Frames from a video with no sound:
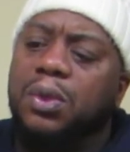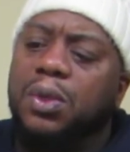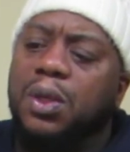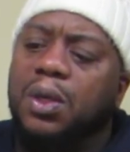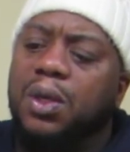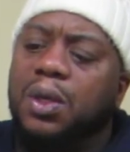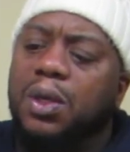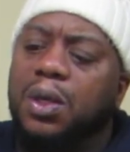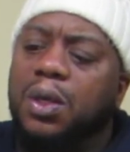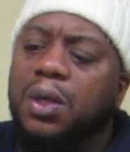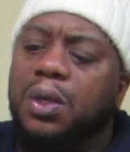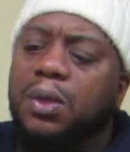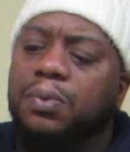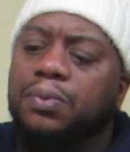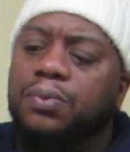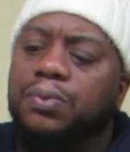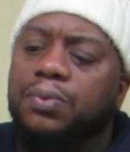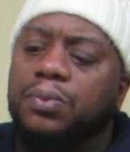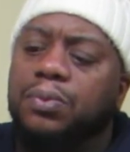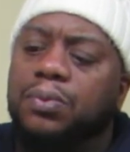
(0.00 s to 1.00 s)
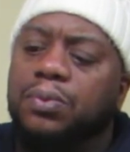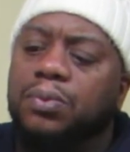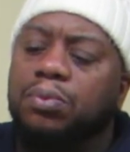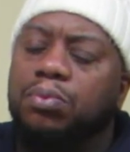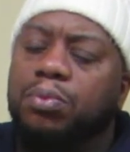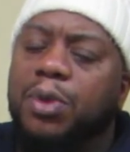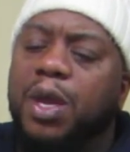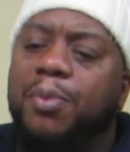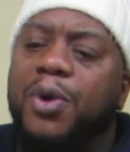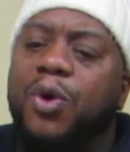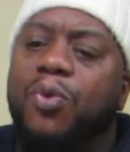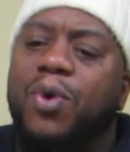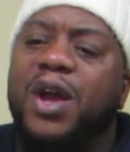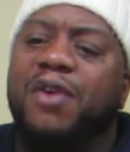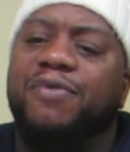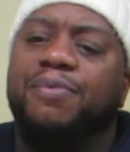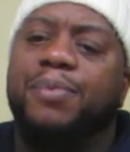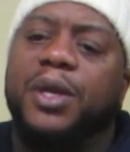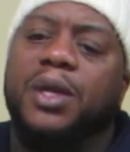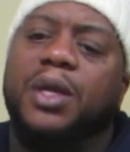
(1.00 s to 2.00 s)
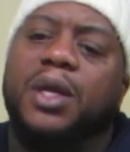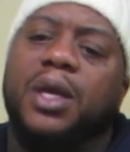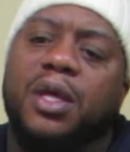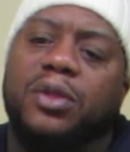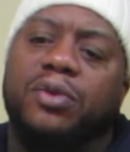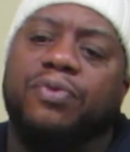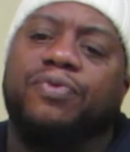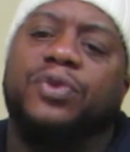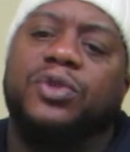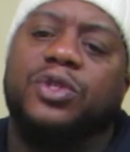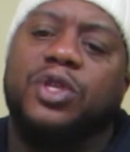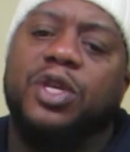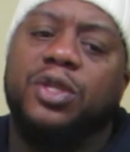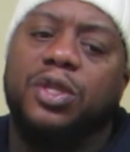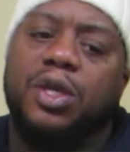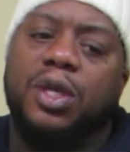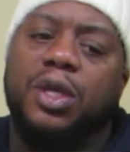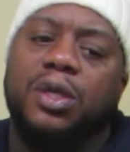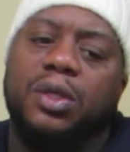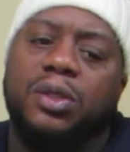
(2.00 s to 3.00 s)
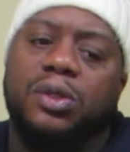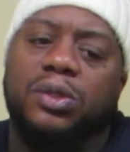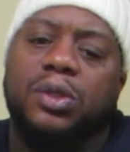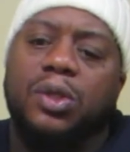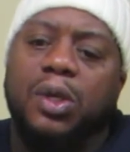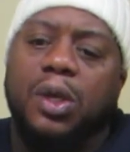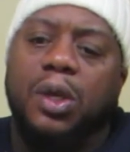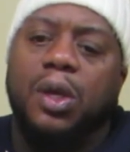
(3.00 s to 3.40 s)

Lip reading: Me and my wife been together for 10 years.